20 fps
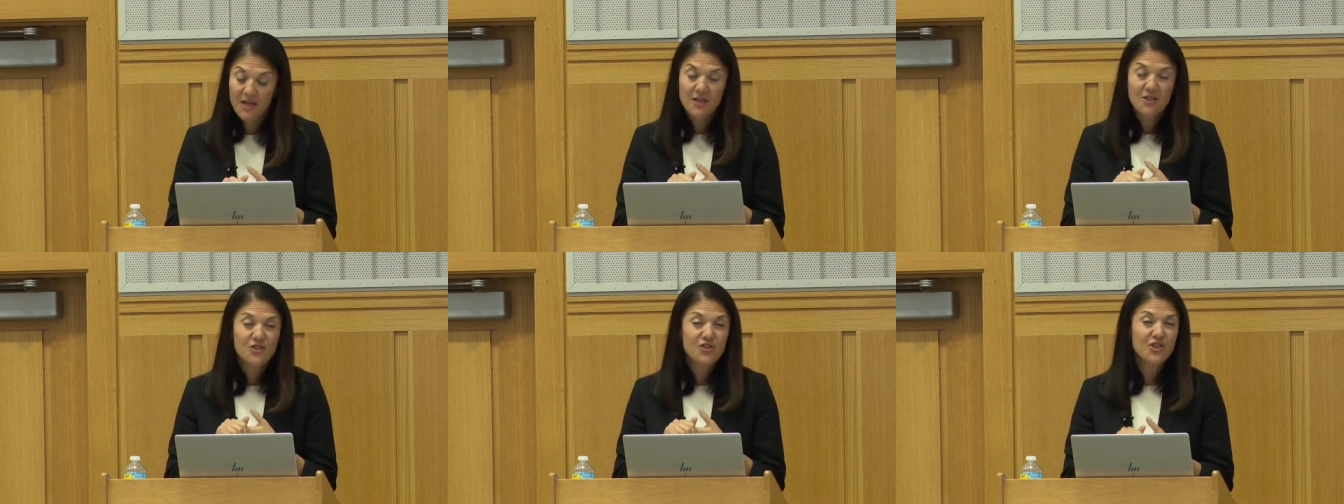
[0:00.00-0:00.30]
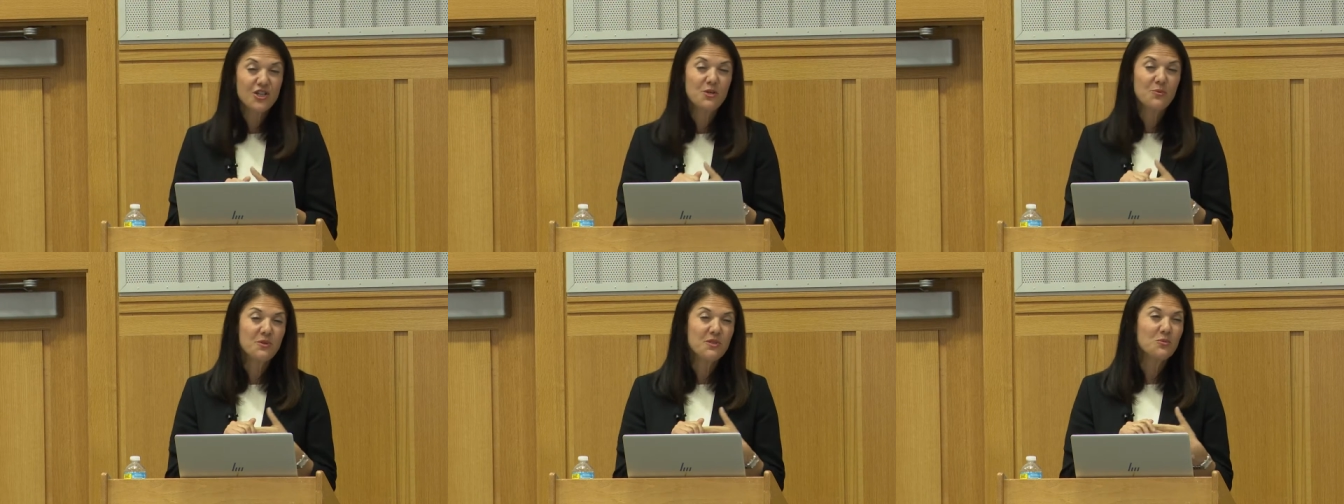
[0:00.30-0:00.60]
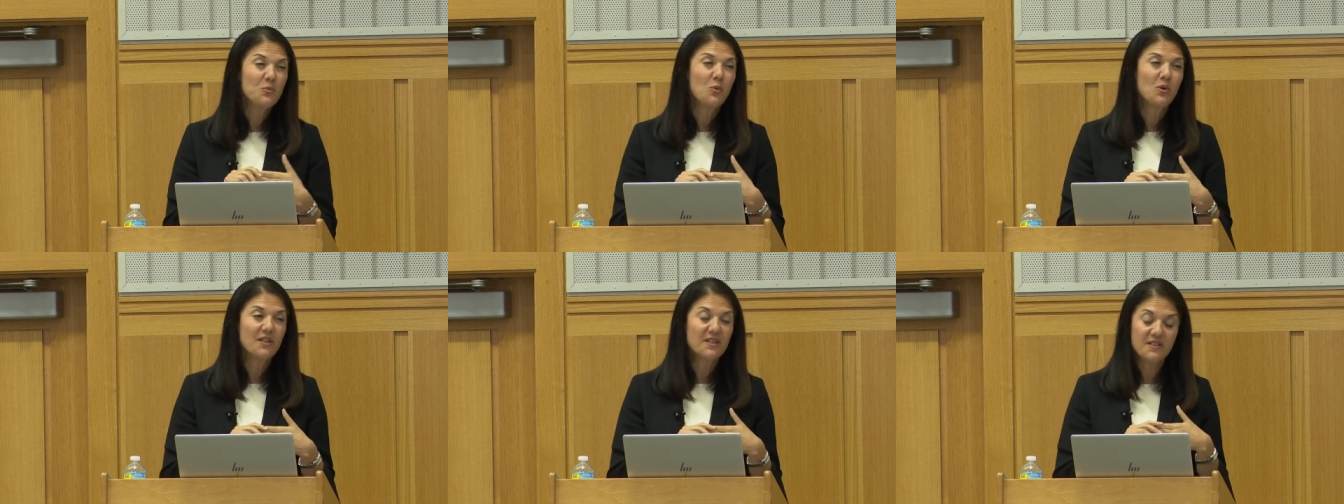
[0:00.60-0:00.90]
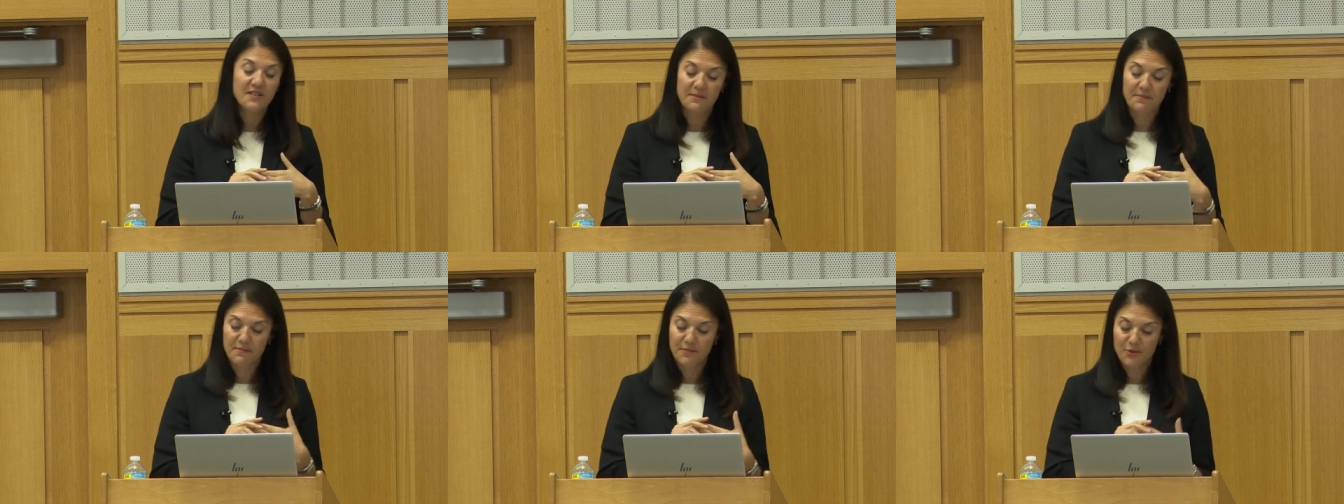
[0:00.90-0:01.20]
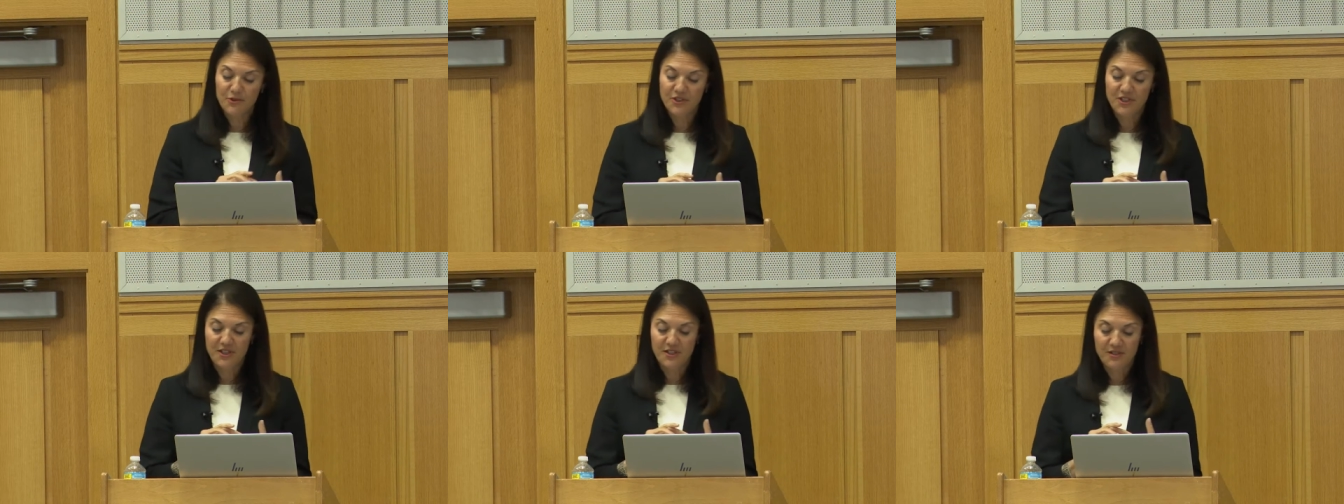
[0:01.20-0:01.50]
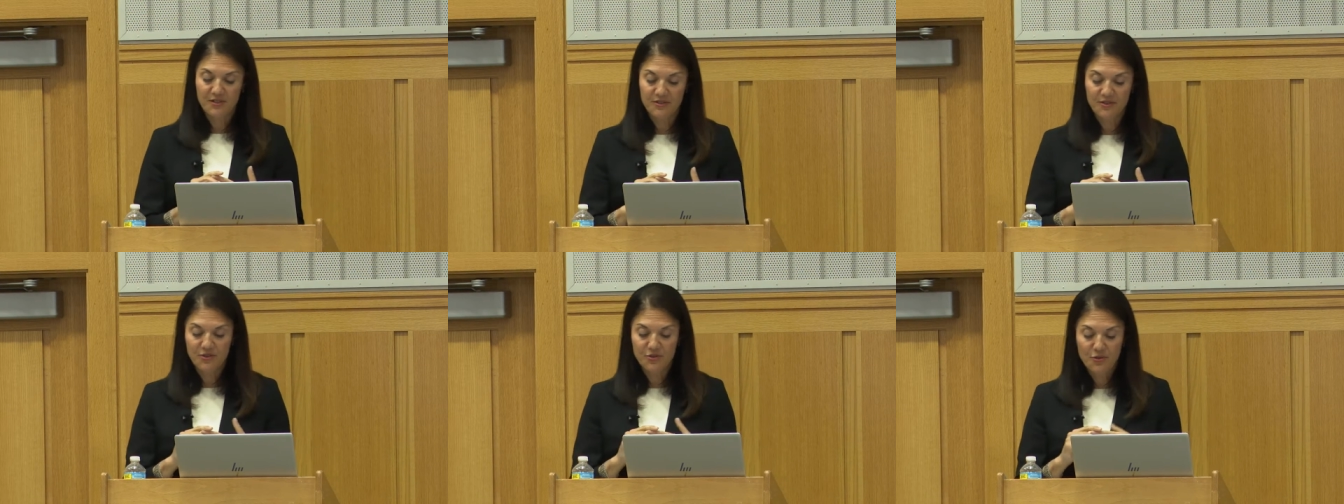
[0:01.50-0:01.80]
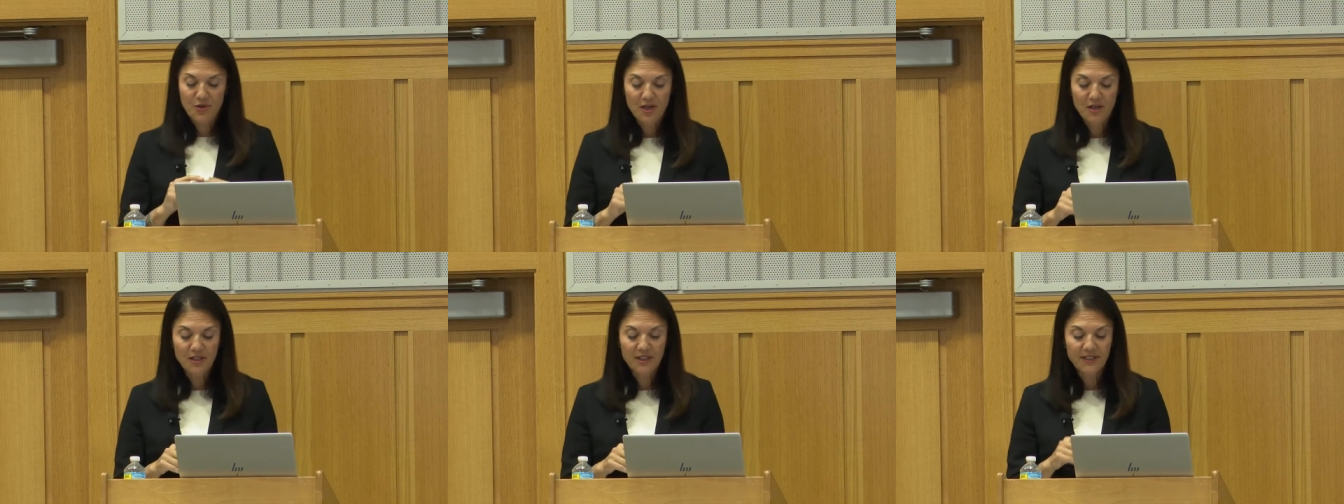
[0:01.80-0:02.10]
She was once a merchant
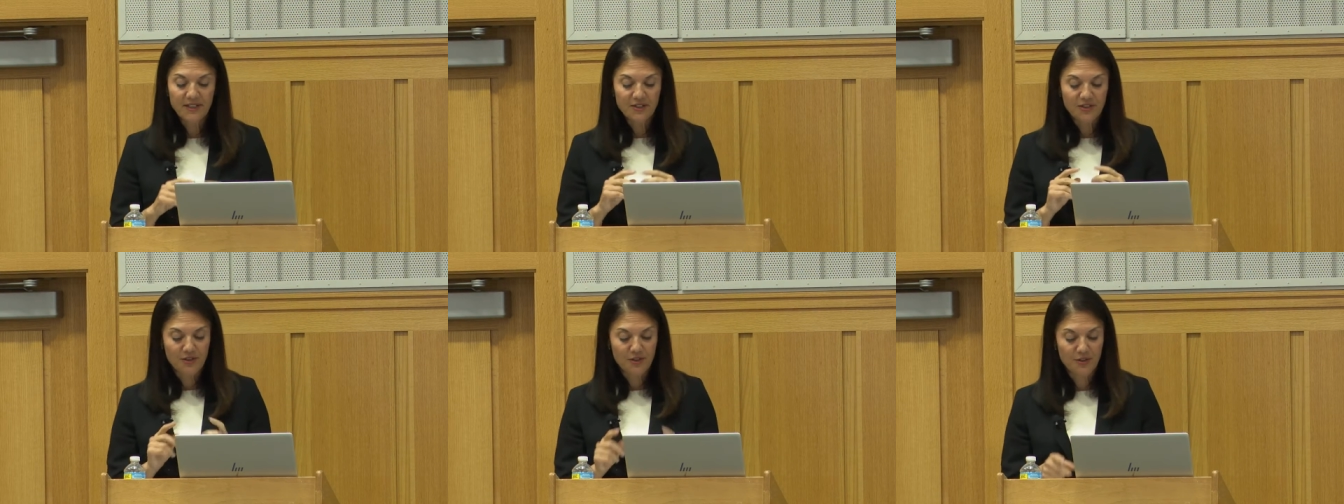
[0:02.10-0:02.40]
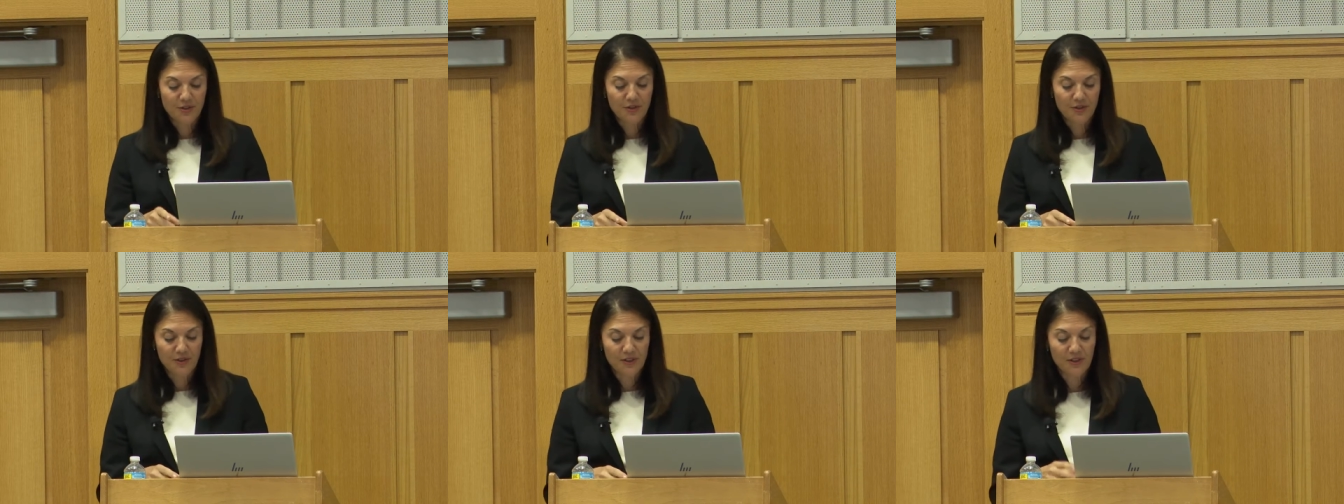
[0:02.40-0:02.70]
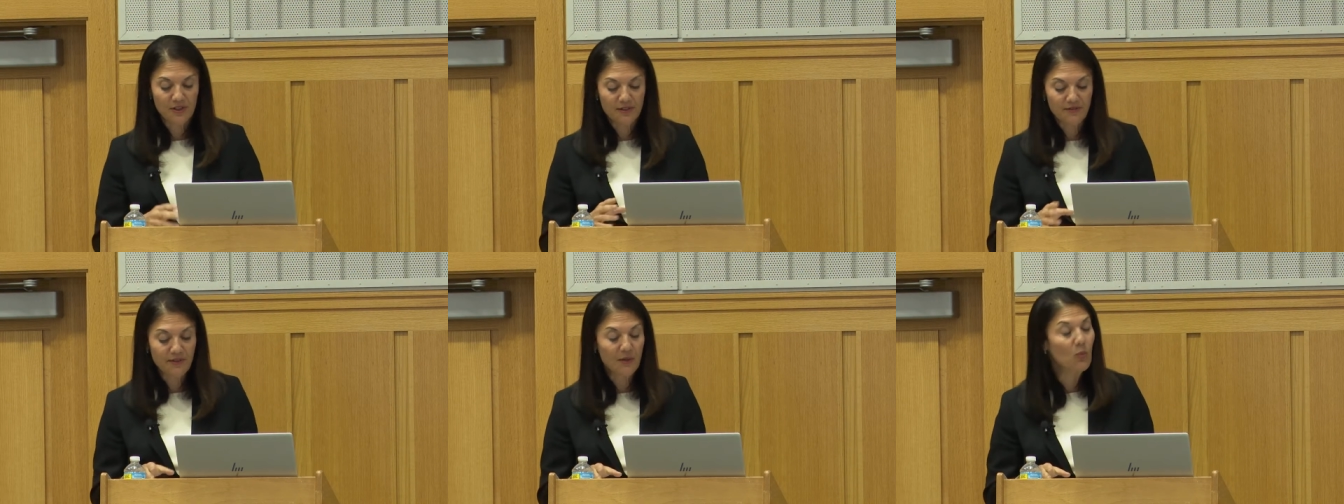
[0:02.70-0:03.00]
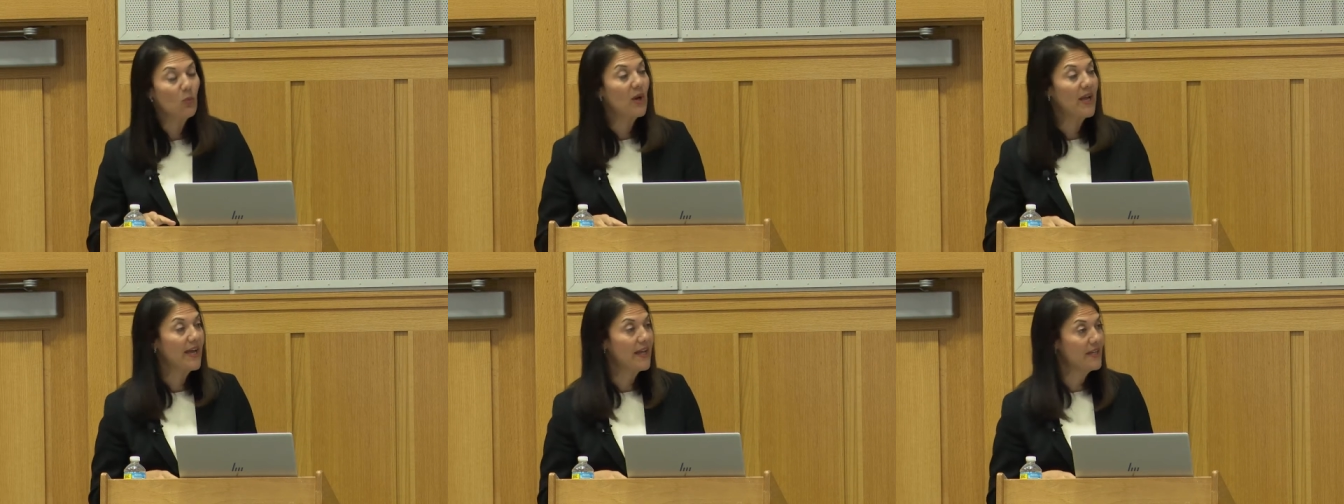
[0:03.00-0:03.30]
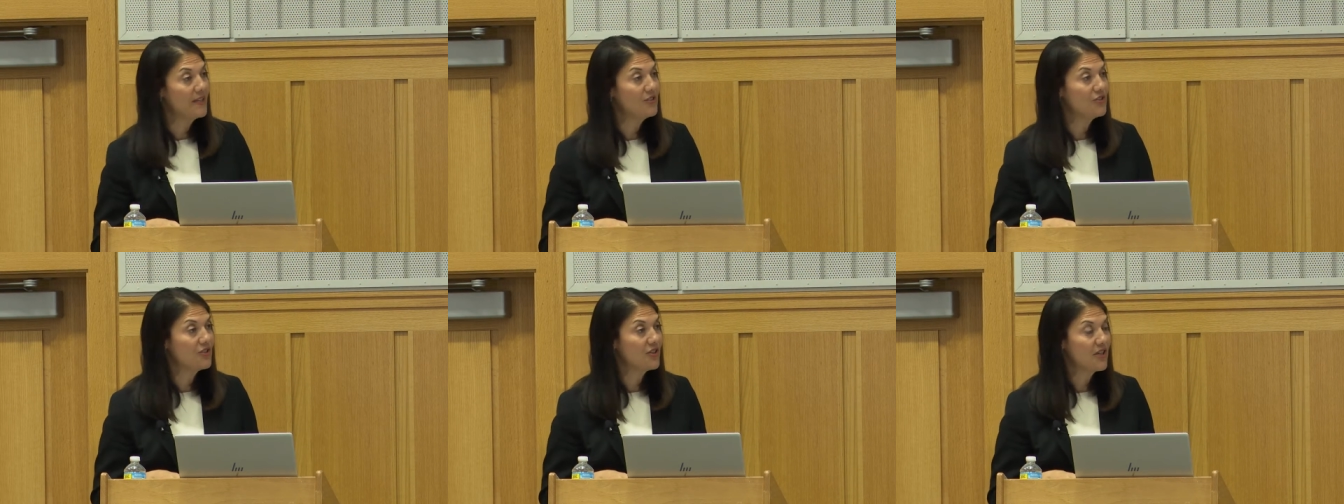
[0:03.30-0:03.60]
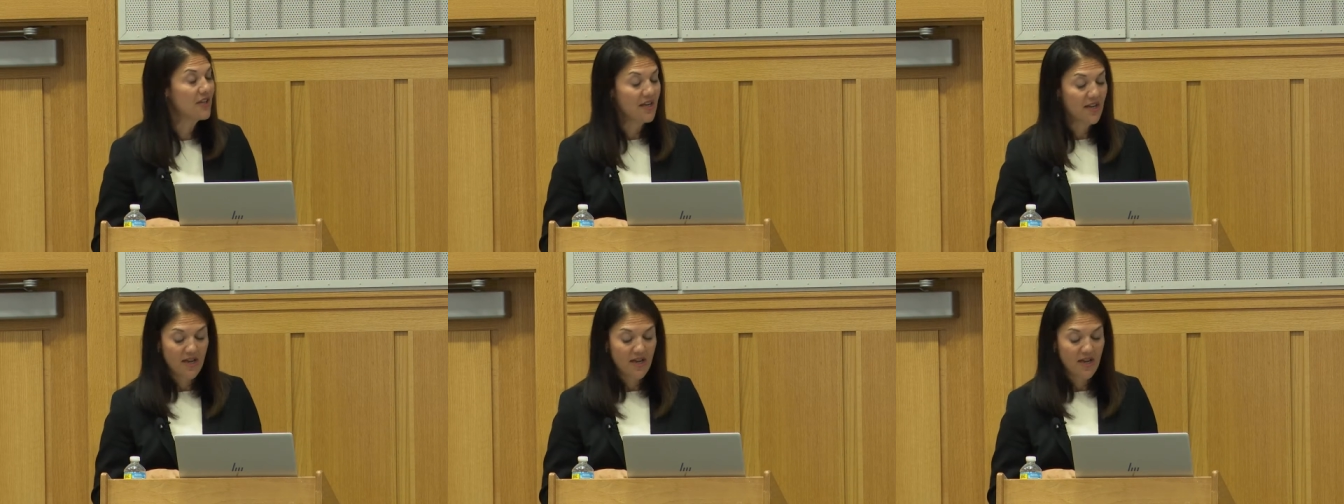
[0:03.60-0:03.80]
struggling to earn a living wage